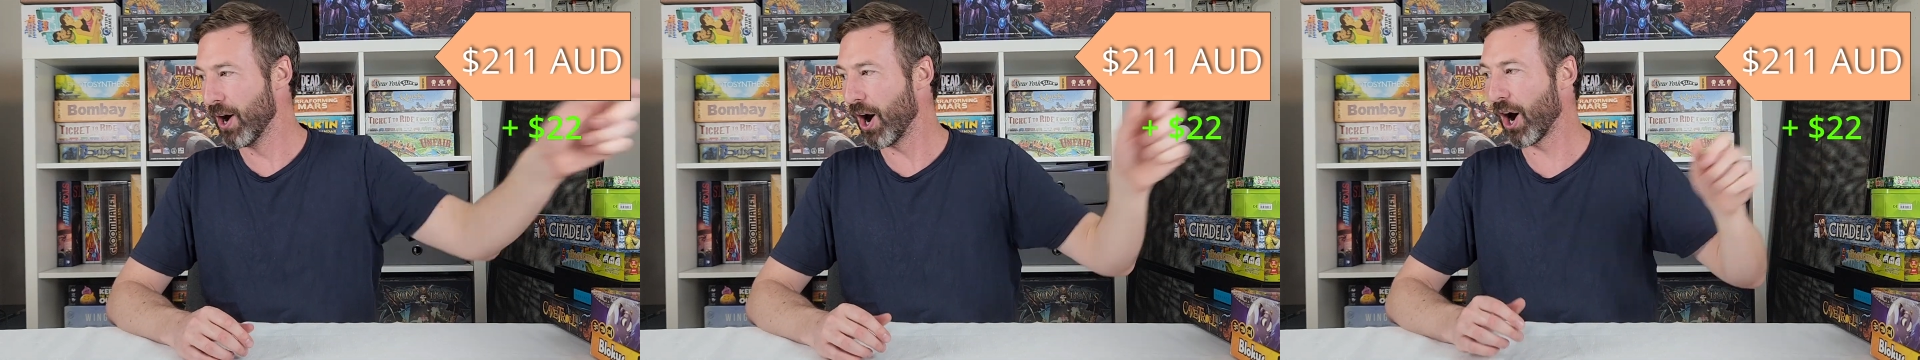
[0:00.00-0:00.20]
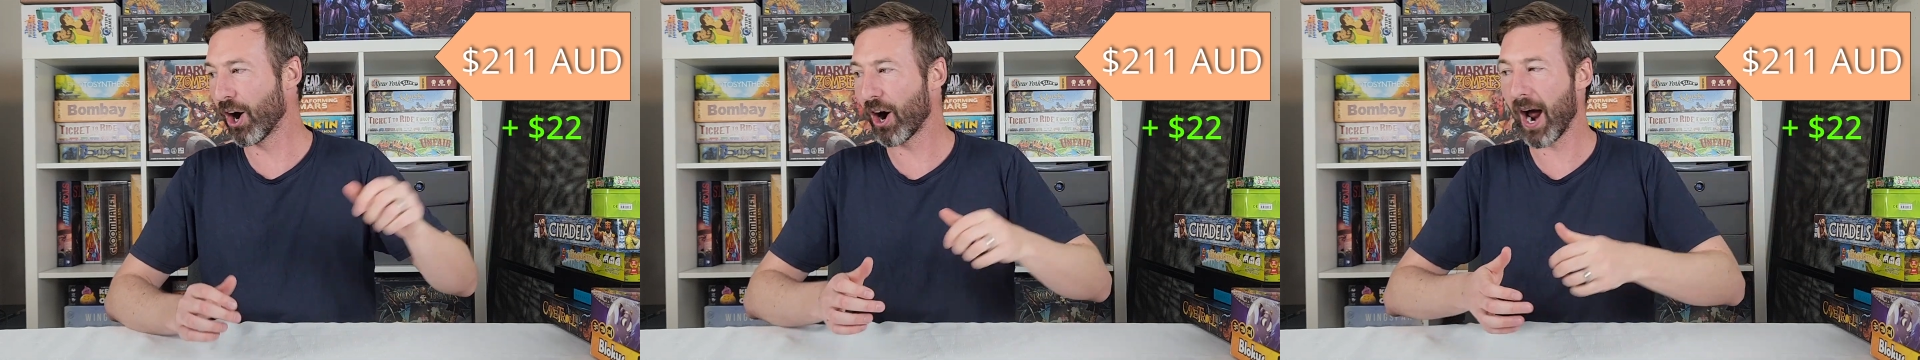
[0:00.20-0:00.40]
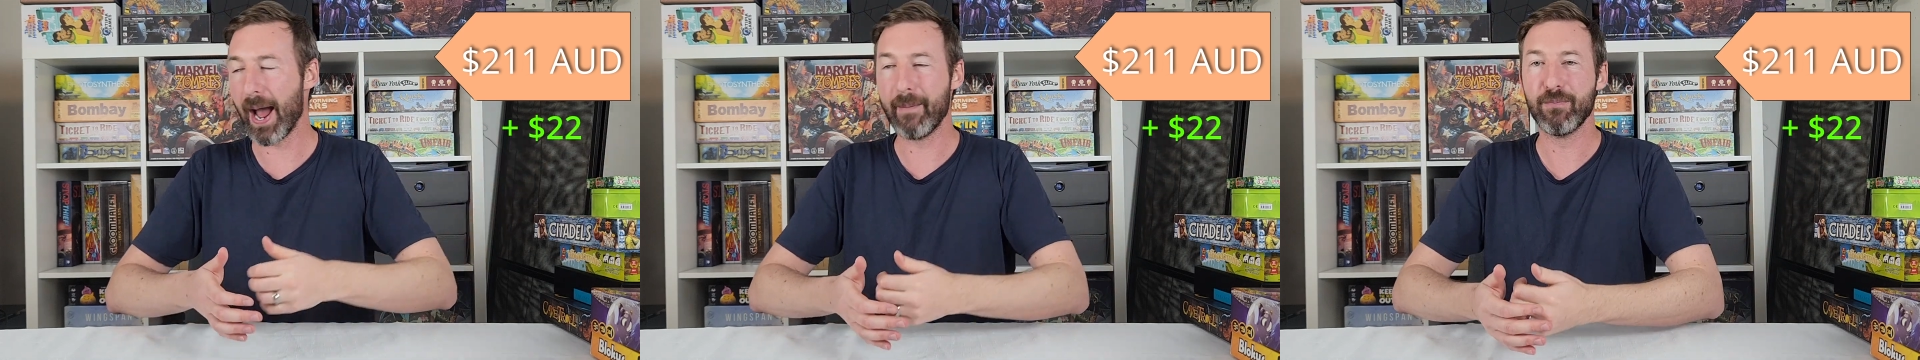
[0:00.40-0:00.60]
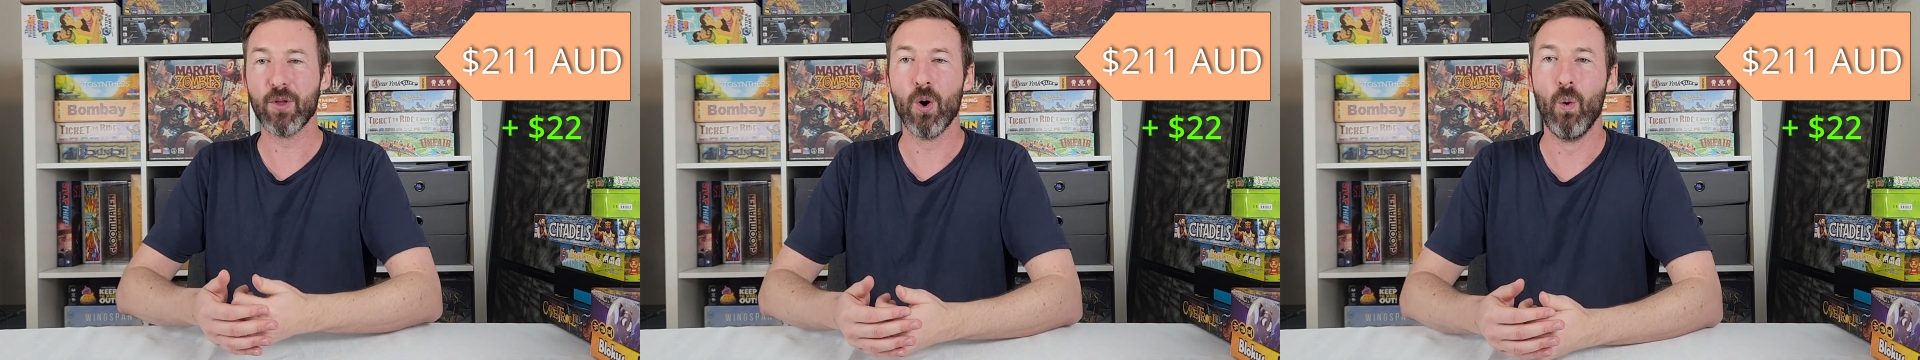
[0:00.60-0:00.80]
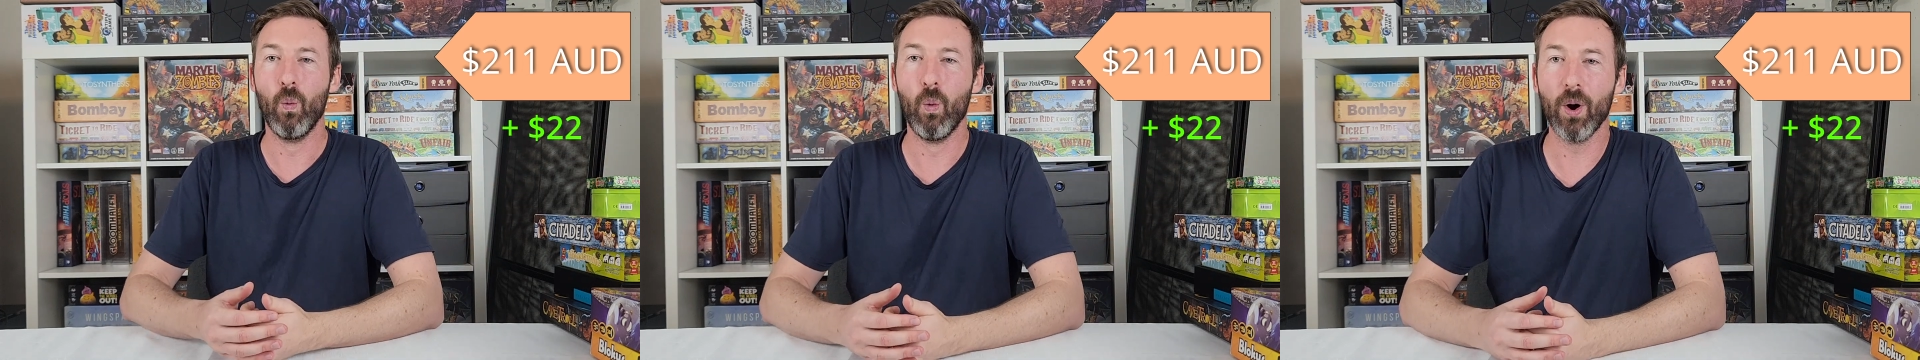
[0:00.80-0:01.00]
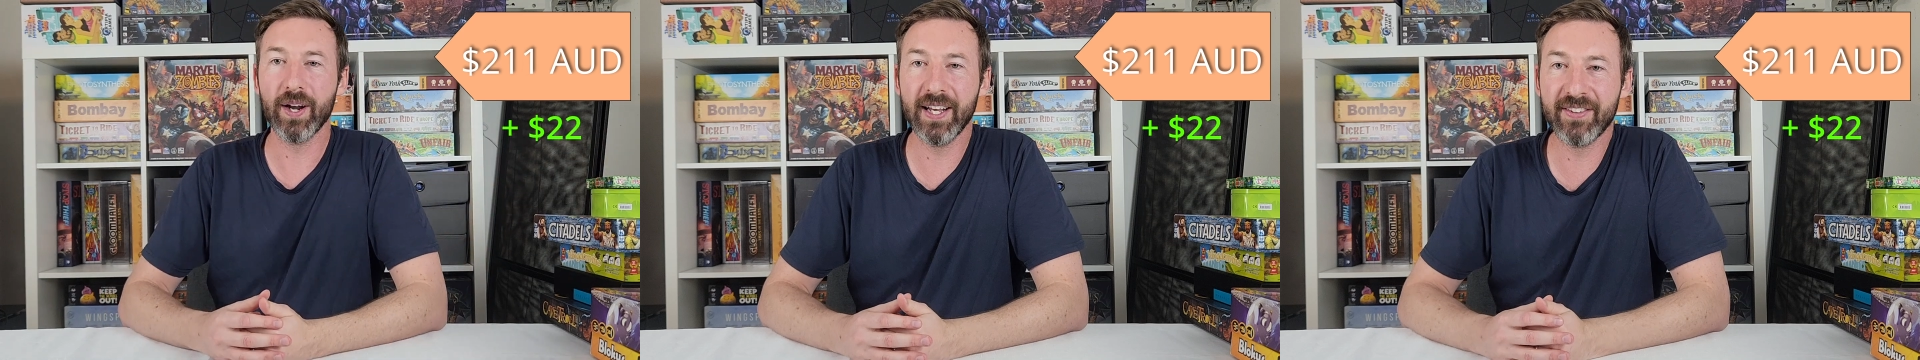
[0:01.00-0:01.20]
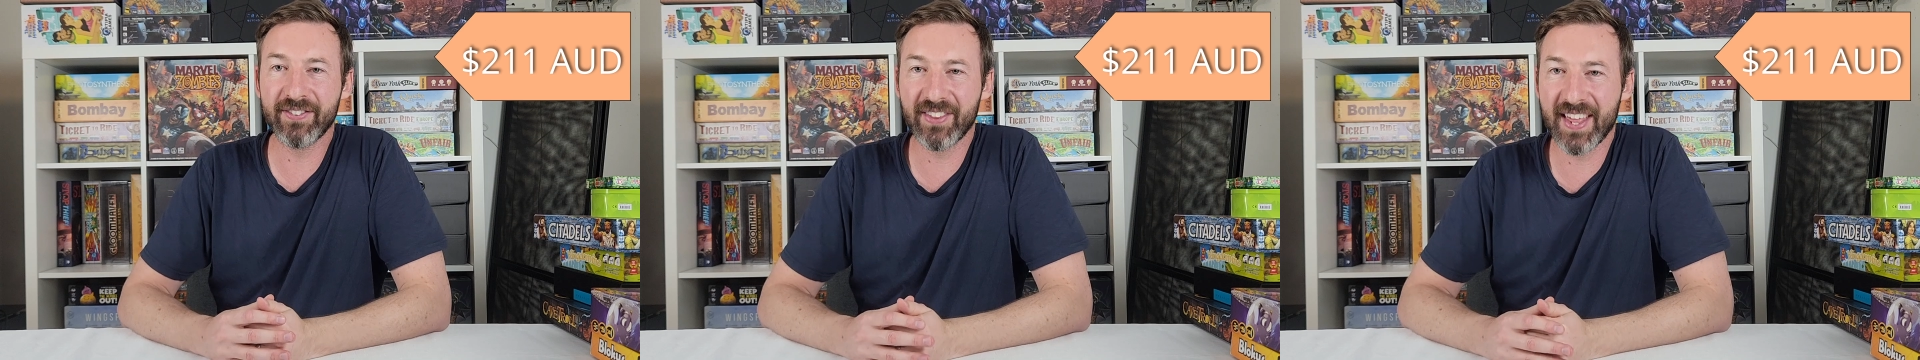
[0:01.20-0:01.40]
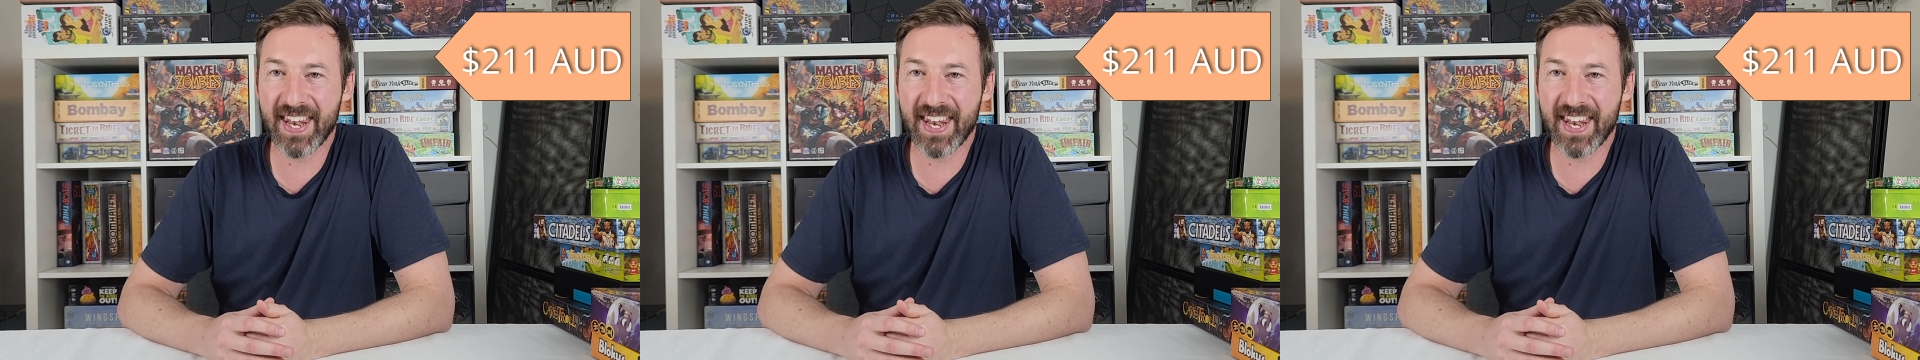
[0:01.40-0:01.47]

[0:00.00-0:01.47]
All right, what is the